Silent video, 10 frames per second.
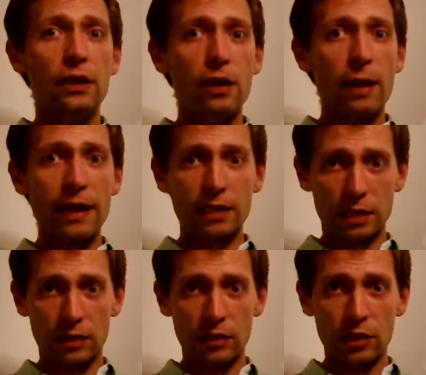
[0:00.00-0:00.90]
No
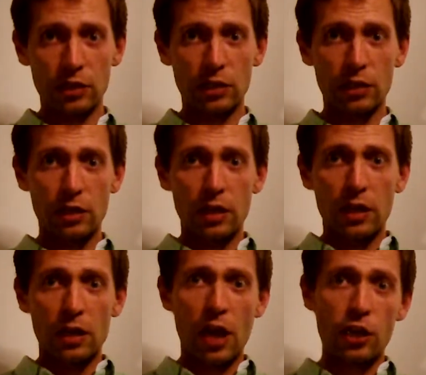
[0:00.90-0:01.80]
accident that
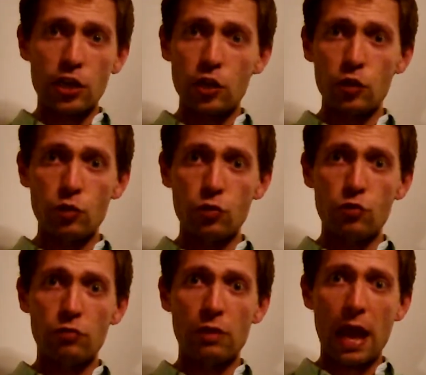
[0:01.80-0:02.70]
you
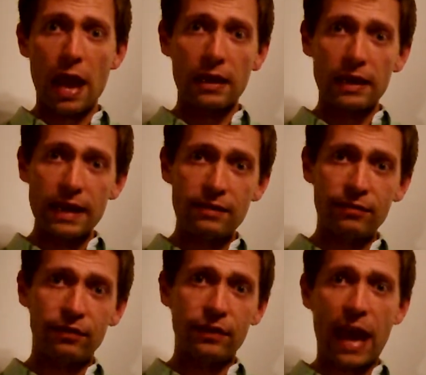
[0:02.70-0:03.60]

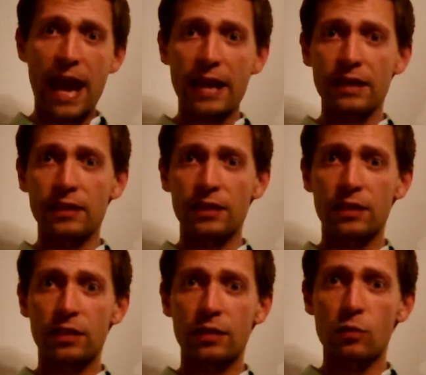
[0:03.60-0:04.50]
live and
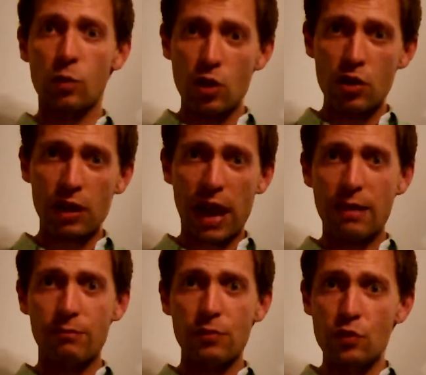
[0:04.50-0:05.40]
work
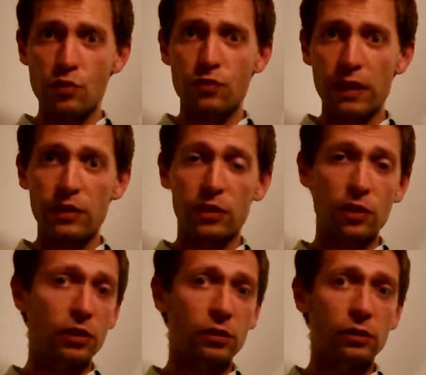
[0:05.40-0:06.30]
and move in the
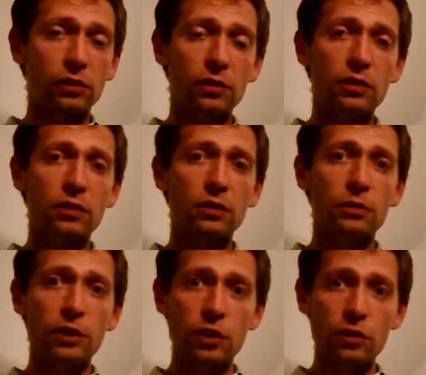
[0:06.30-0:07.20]
circles
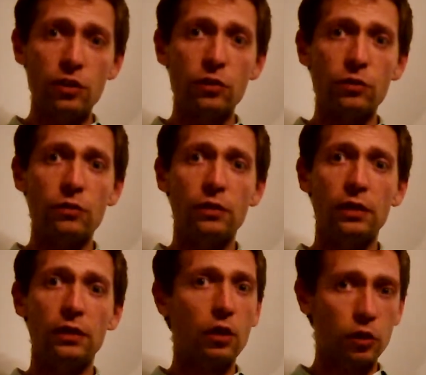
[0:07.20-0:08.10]
which you do.
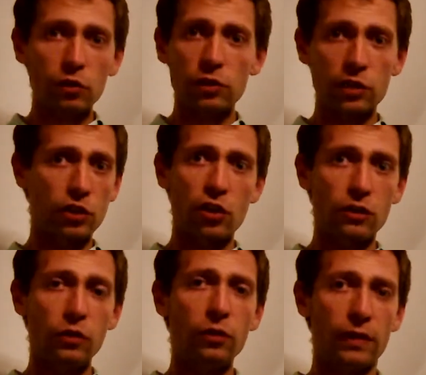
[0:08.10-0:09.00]
No, God's in charge
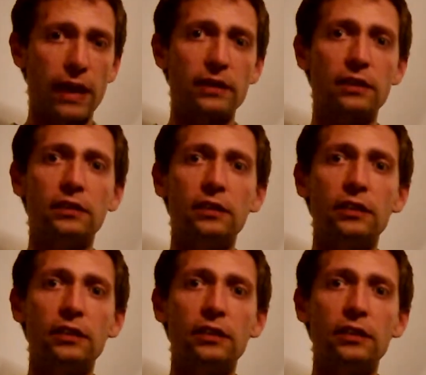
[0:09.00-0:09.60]
of all of that.